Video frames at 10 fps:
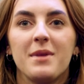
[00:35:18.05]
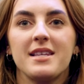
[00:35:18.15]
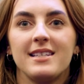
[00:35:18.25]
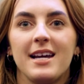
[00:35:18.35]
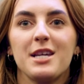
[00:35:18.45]
that
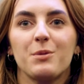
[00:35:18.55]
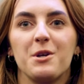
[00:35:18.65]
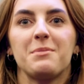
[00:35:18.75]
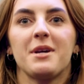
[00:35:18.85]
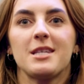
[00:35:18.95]
today's
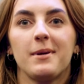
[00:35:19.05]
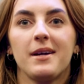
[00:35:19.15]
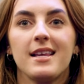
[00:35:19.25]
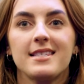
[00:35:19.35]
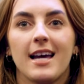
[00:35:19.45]
worship
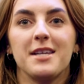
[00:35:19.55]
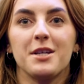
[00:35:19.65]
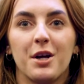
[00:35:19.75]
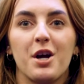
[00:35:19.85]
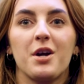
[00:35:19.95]
experience has
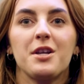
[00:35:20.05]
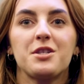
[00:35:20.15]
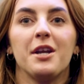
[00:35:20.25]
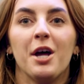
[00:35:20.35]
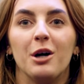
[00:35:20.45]

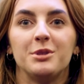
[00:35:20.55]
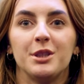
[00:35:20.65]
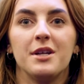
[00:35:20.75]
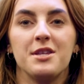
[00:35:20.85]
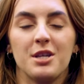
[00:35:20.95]
encouraged and helped
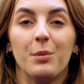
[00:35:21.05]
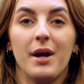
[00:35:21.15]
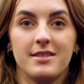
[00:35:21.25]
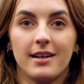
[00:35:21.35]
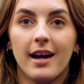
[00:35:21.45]
you in some
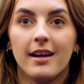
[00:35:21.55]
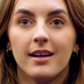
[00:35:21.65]
way today.